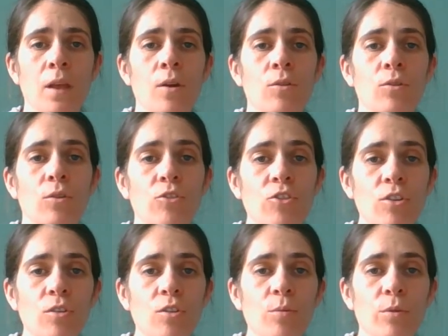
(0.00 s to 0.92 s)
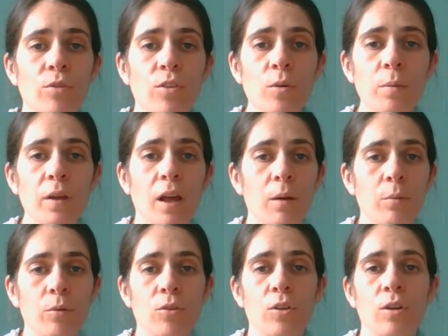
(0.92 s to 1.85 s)
So students will still be
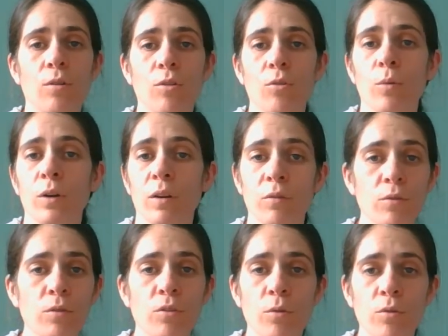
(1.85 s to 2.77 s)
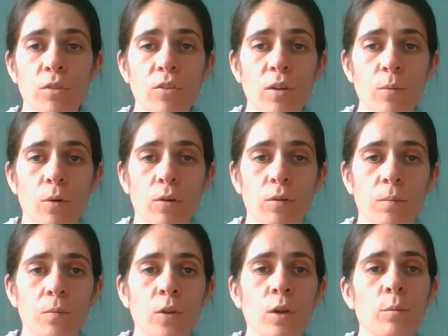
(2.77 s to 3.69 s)
able to use whatever resources they want,
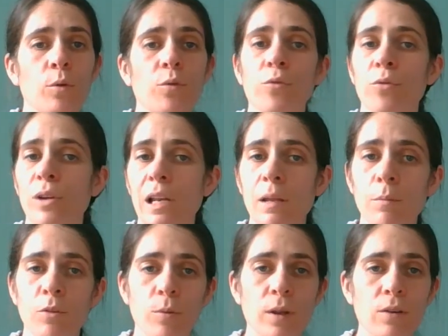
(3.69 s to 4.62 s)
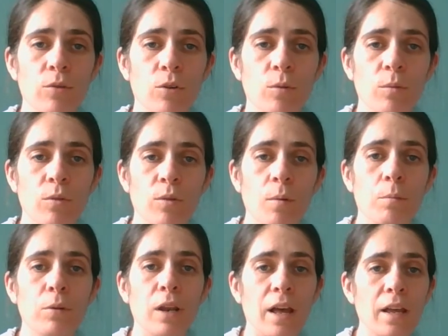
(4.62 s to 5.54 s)
move freely between rooms,
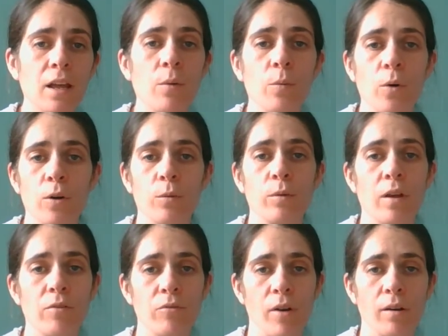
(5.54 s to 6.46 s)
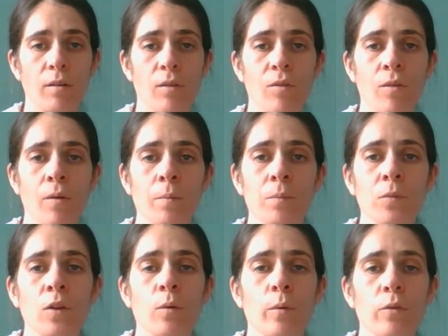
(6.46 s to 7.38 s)
play and work with their friends.
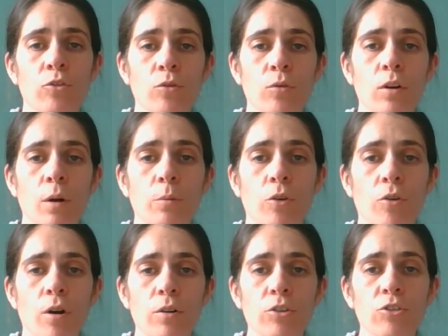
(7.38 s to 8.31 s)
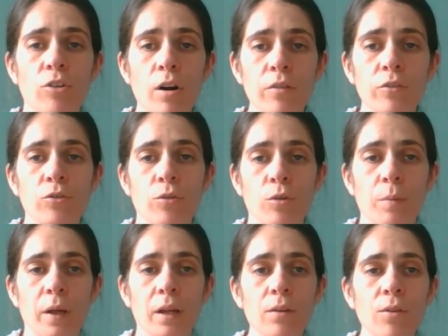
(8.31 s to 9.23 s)
We've drawn up draft
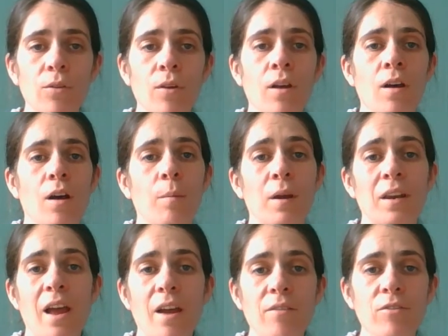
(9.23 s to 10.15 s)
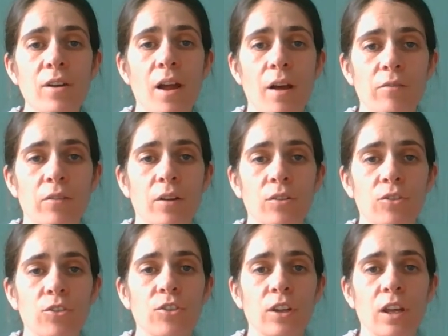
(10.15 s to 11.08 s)
groupings and made every effort
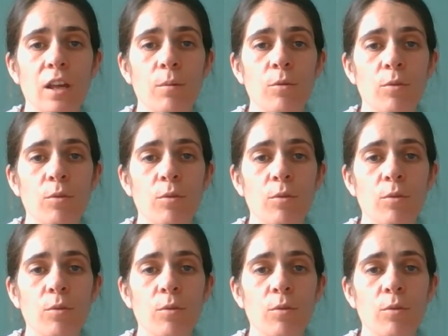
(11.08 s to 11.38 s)
to keep